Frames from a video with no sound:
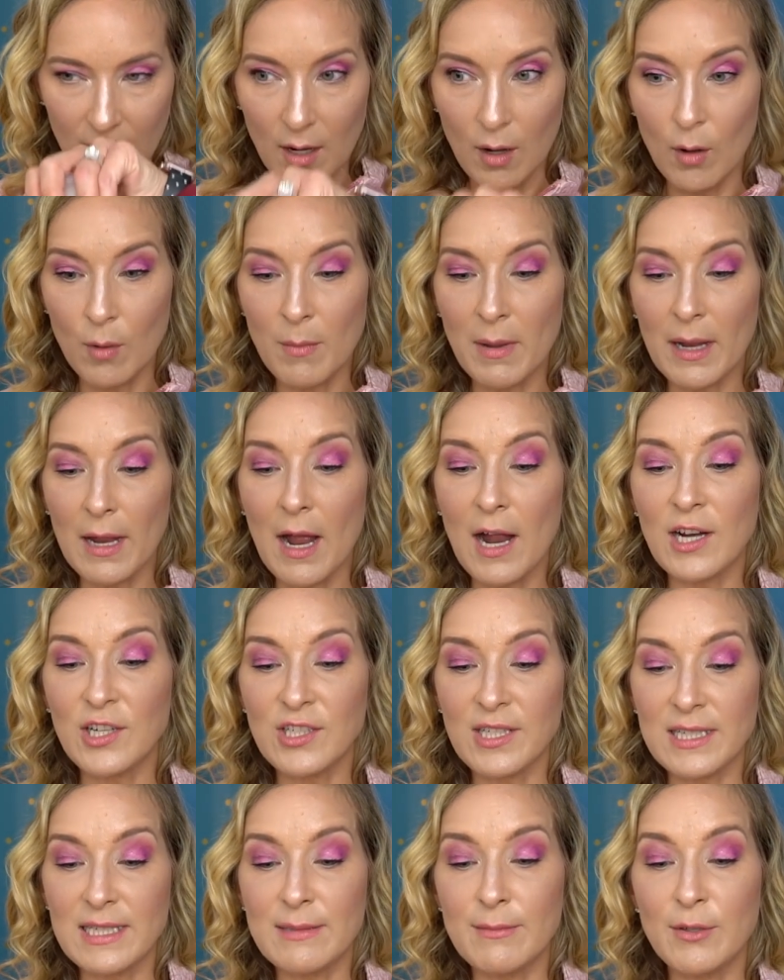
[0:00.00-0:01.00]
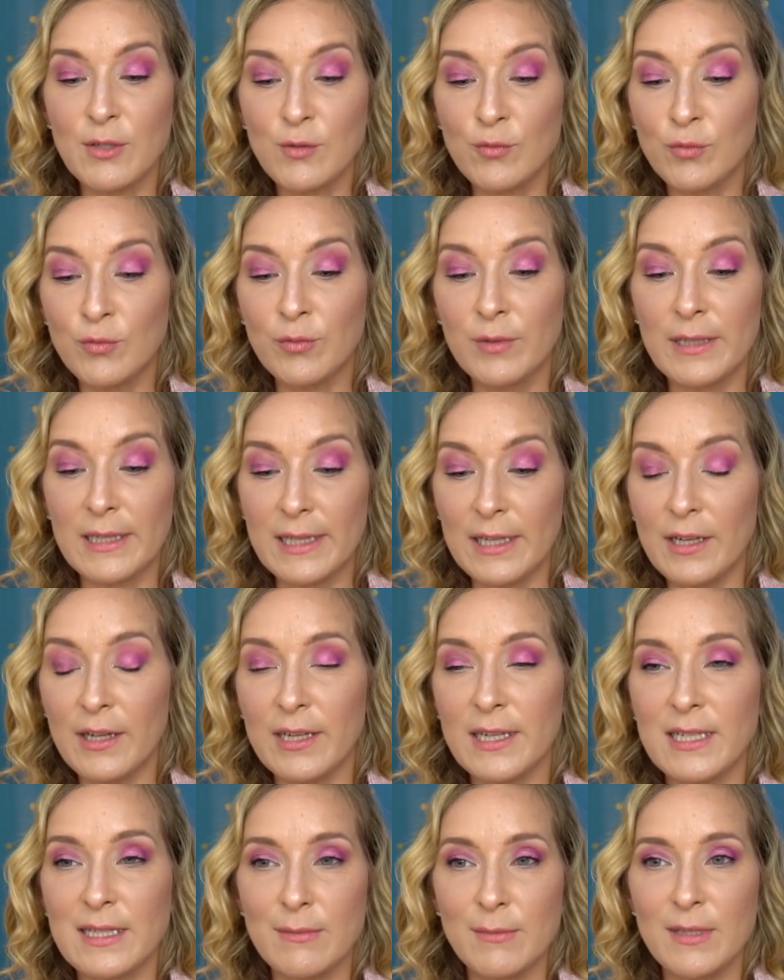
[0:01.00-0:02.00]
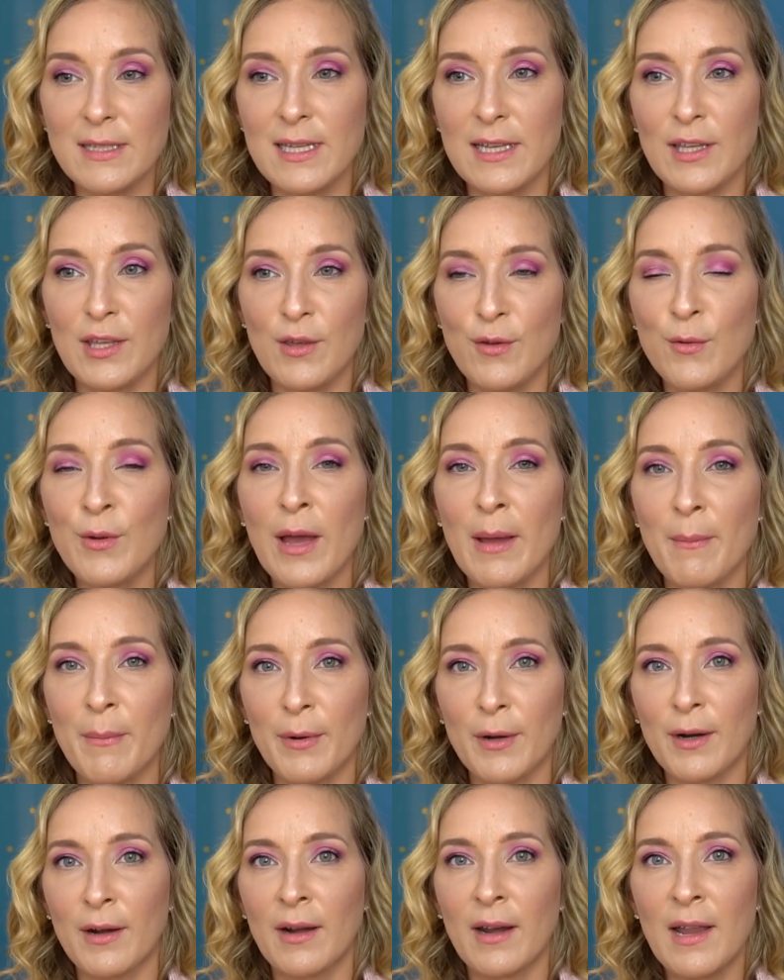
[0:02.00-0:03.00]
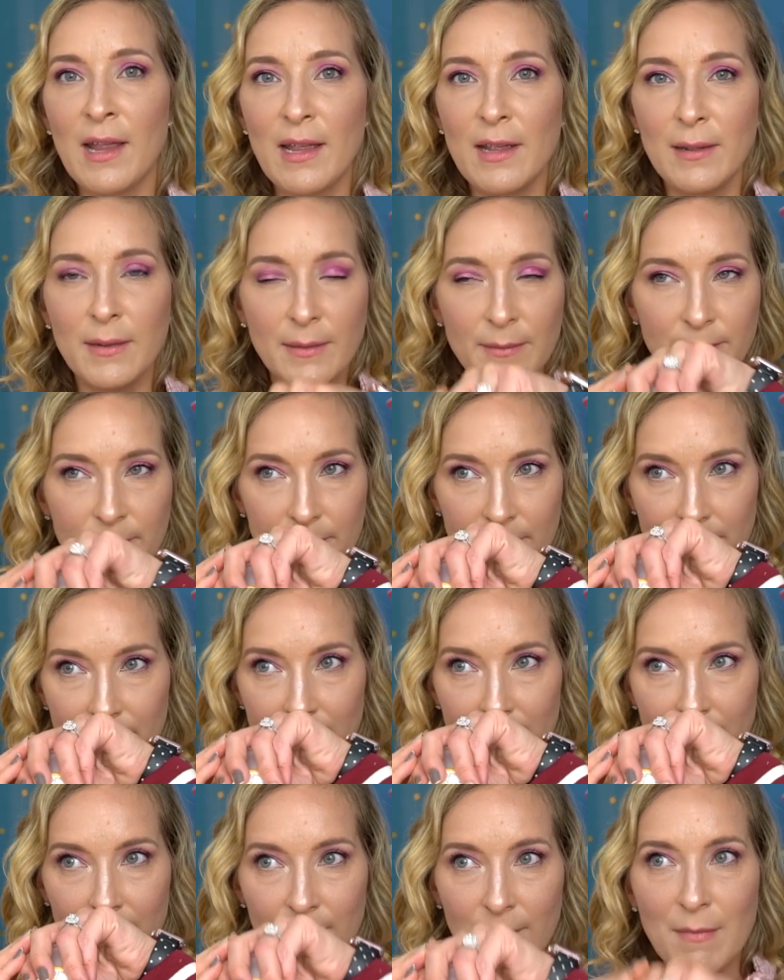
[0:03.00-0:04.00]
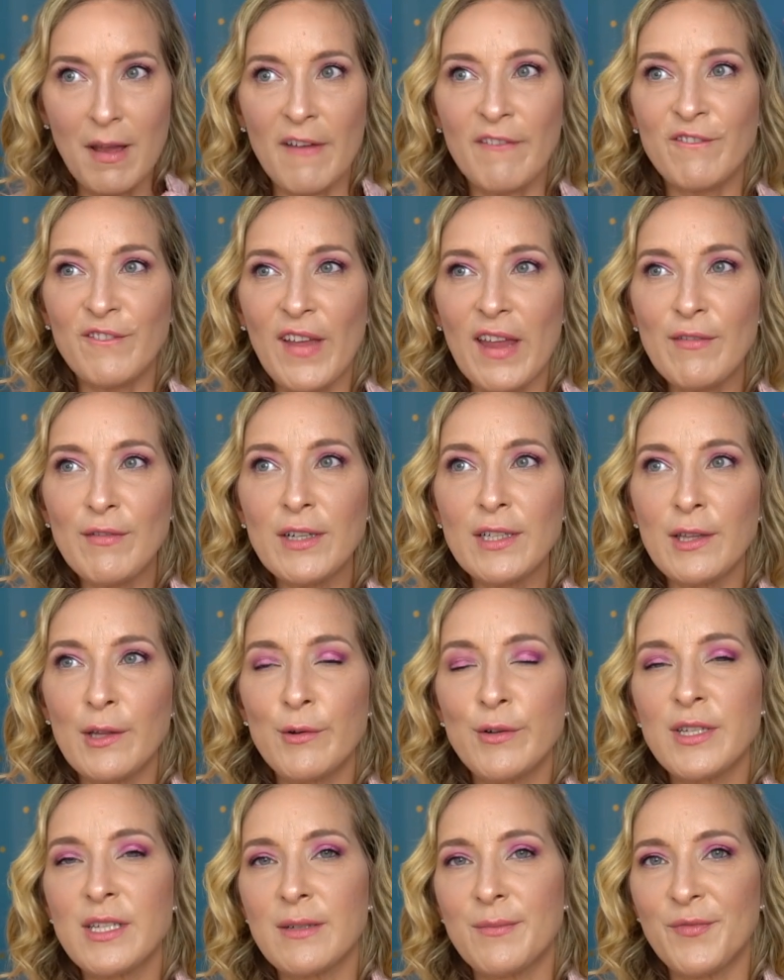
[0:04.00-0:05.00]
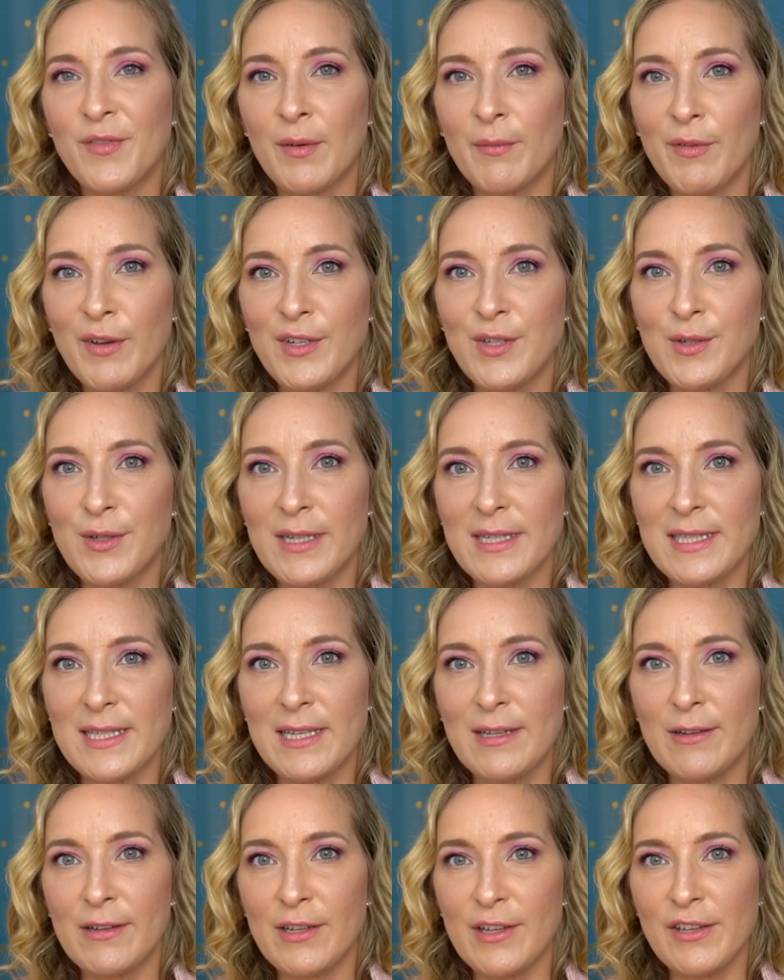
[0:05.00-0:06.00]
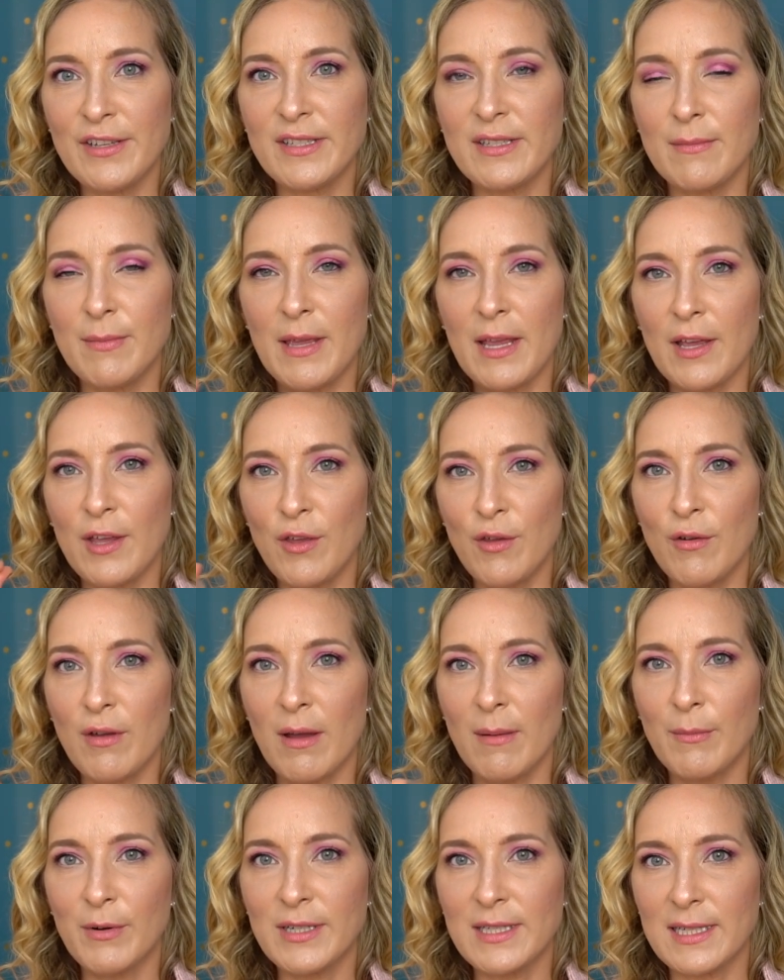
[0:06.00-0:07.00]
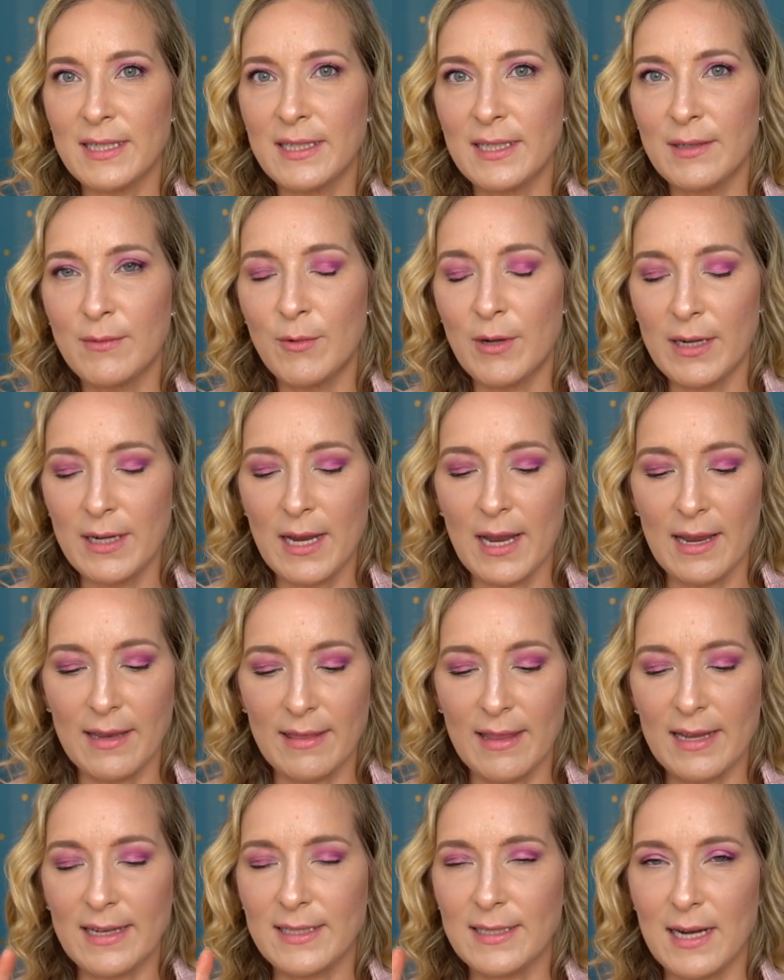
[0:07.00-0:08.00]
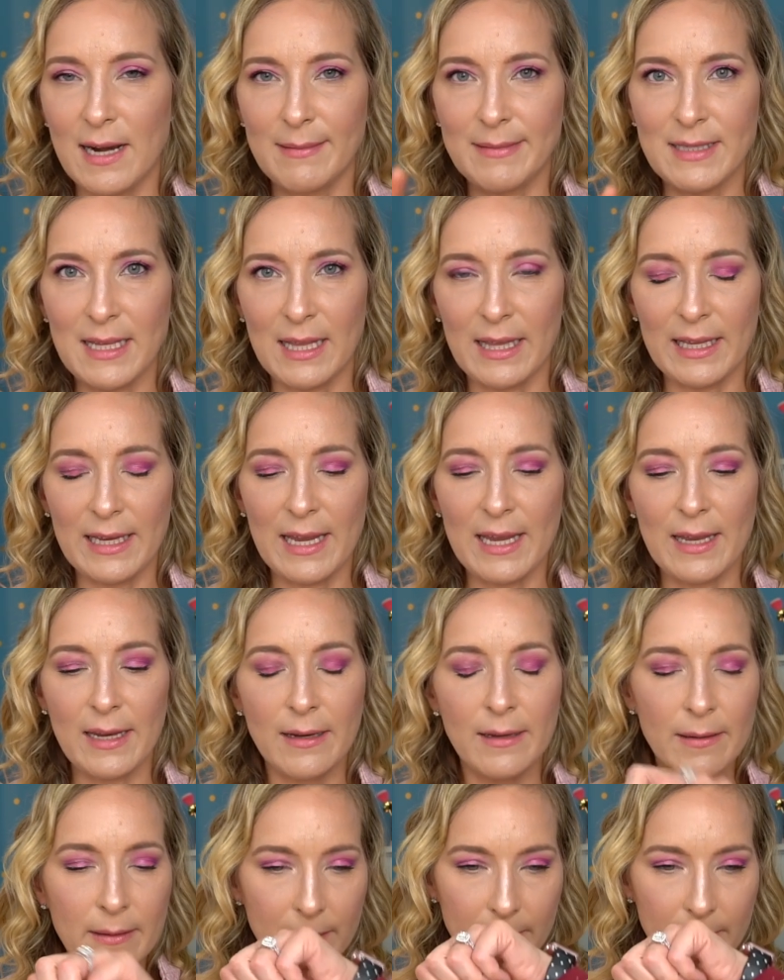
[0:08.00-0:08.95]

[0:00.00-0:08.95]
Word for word: Oh my gosh, that smells really good. It smells like cucumber. My favorite lotion from Victoria's Secret used to be a cucumber scented one and they stopped selling it